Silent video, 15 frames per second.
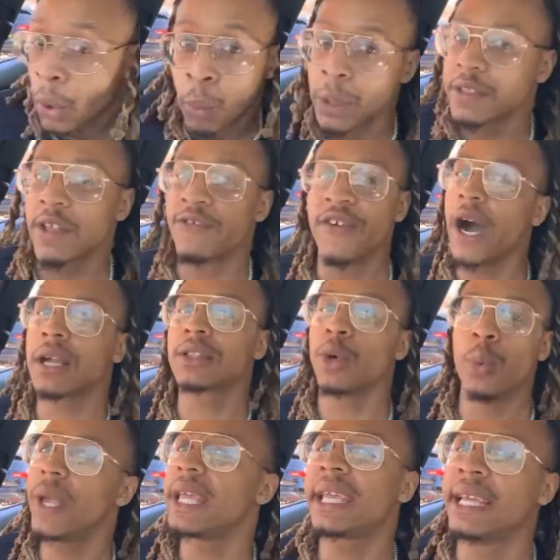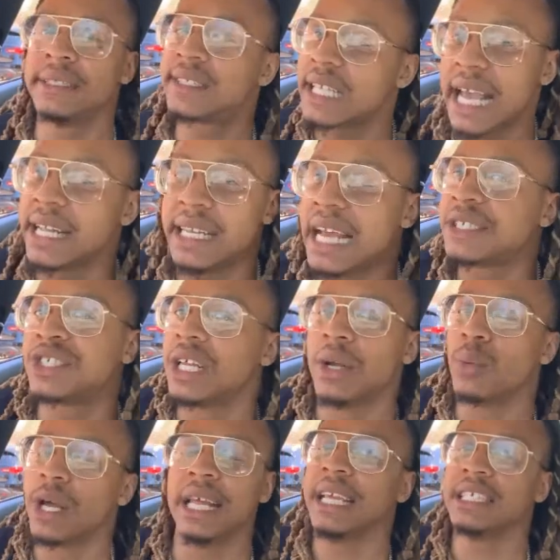What the fuck? The Weeknd said that shit
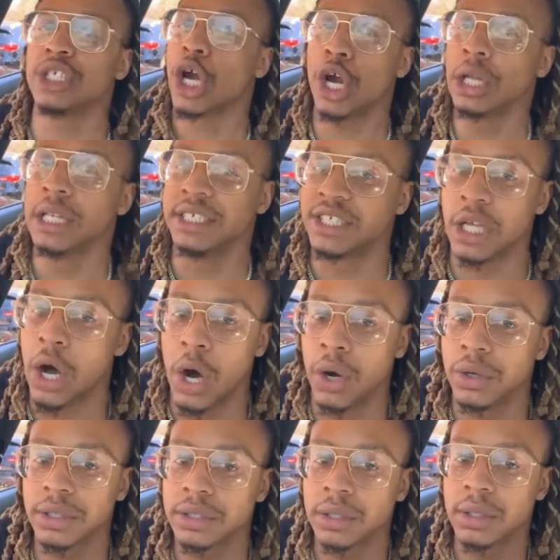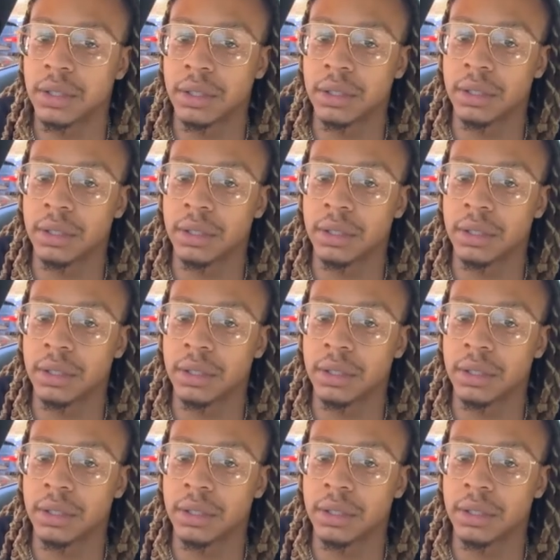in one of his early songs.